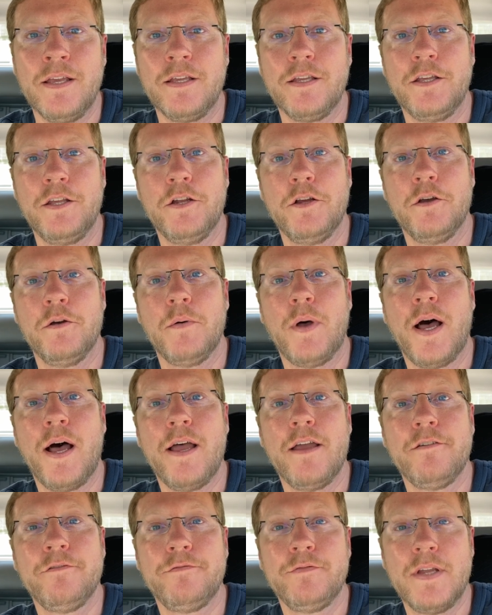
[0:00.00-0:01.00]
you know,
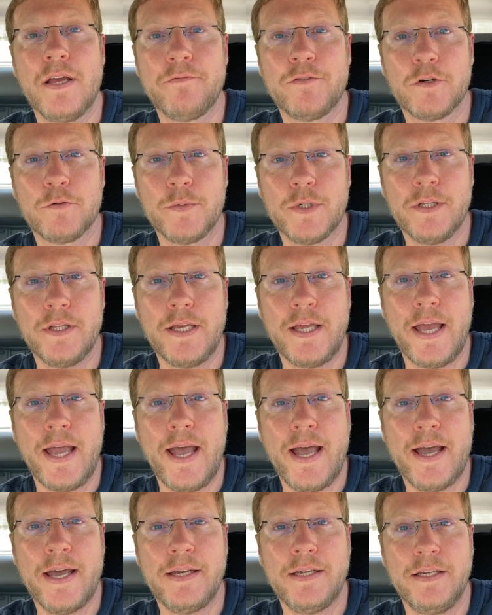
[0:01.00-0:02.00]
I've never really
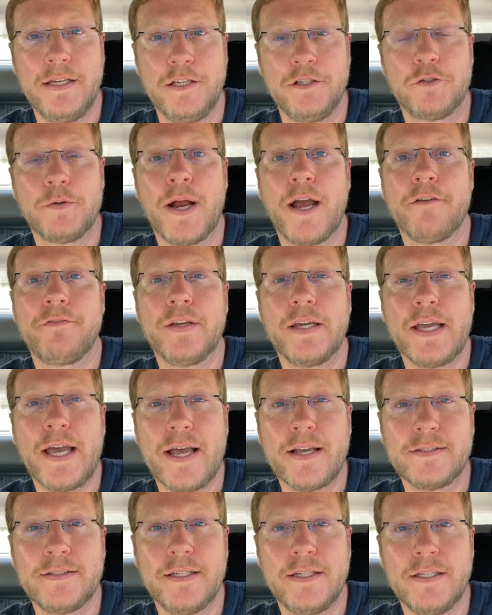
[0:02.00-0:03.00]
had any traffic
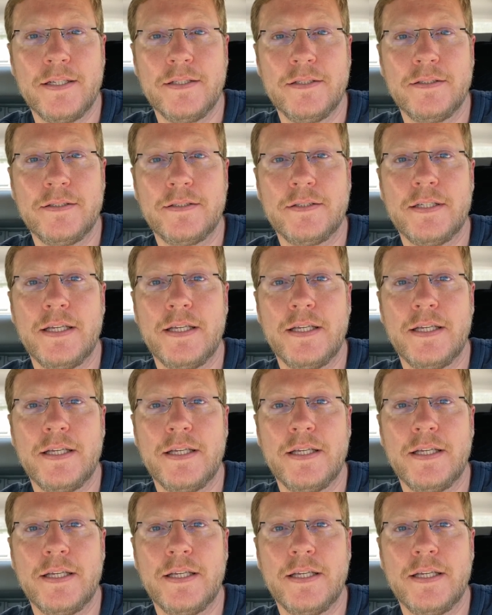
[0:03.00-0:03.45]
accidents,